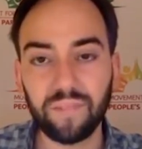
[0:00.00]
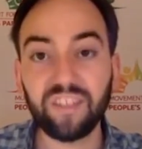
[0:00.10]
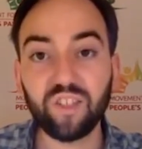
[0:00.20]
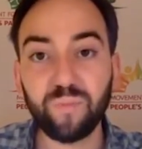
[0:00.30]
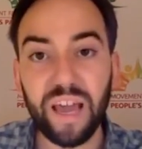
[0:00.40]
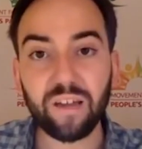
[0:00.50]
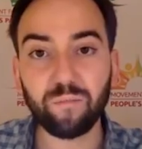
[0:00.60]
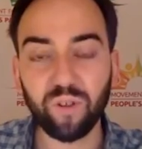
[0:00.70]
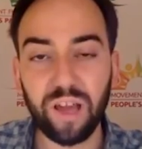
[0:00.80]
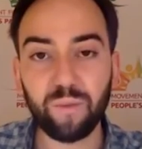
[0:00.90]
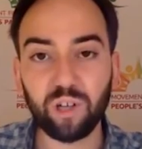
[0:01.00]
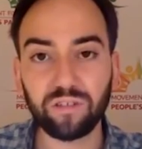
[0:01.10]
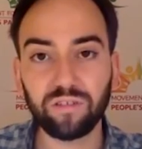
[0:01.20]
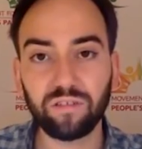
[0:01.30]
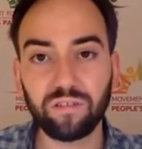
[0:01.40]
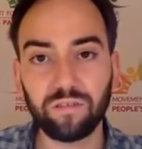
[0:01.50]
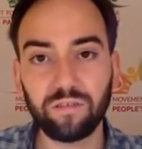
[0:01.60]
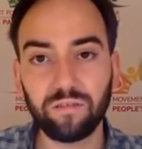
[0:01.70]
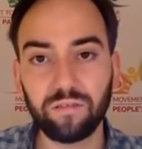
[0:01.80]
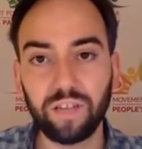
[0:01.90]
In Spain, Podemos.
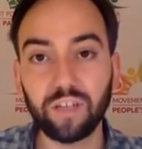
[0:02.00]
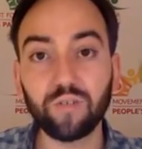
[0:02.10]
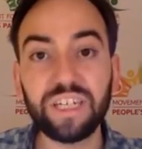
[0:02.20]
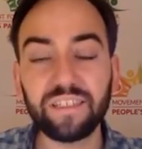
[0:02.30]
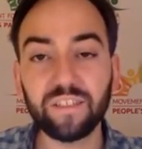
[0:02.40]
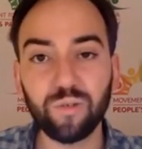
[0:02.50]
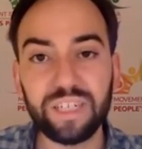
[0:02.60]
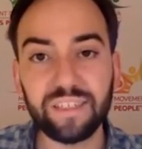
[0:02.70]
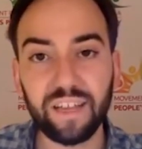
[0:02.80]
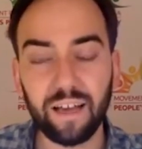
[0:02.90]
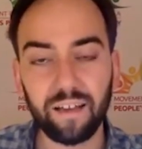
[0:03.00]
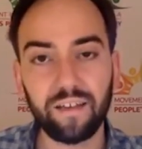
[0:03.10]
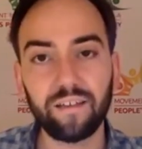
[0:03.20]
In Greece, Syriza.